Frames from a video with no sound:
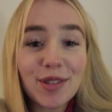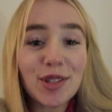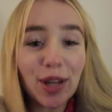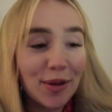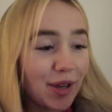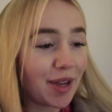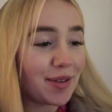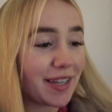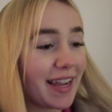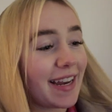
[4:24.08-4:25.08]
So
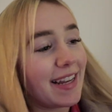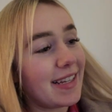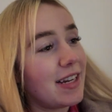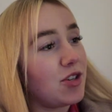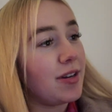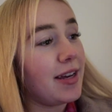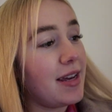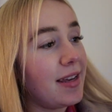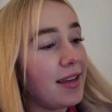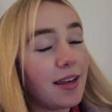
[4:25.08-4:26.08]
cosy, and it is literally
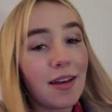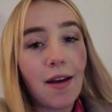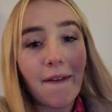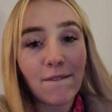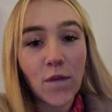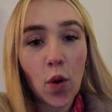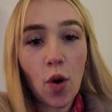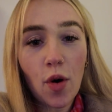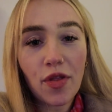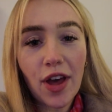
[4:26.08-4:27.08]

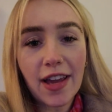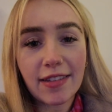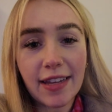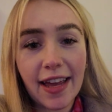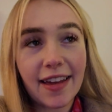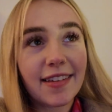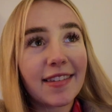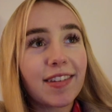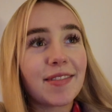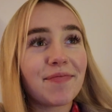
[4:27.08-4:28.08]

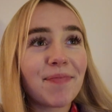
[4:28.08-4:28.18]
4:36.